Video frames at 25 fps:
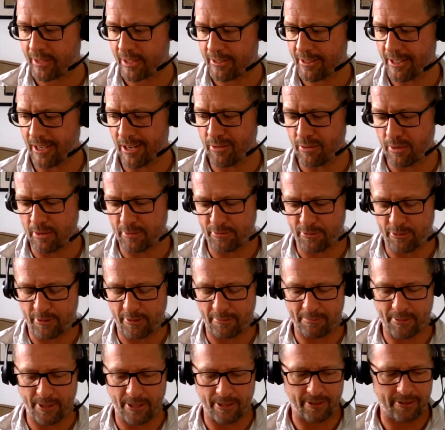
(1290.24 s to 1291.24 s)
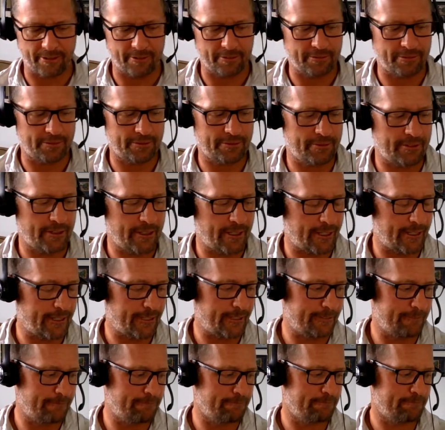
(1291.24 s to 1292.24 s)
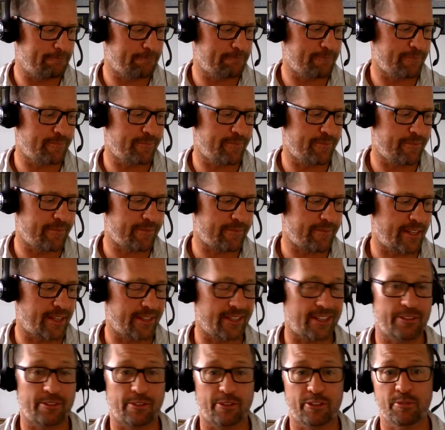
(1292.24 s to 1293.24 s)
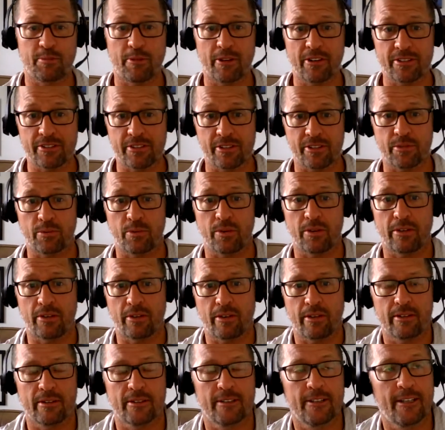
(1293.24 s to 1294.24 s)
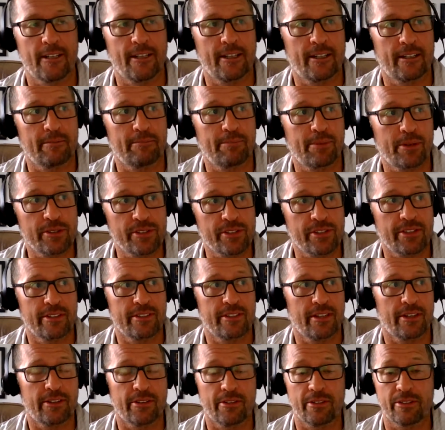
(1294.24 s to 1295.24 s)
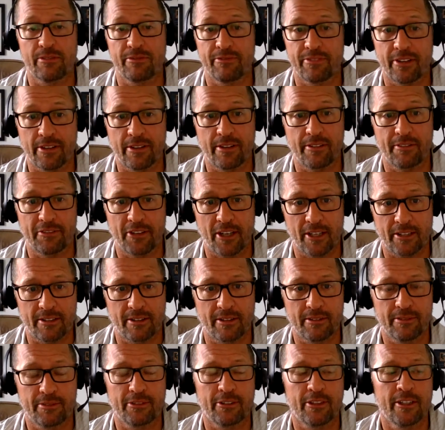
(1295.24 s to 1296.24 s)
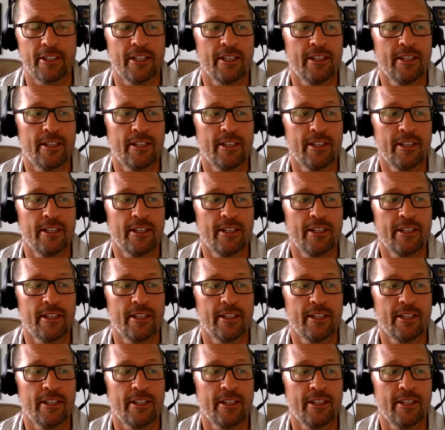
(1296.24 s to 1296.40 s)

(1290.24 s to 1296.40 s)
I worked for Imperative. I got to experience this work. I can personally tell you it's very effective.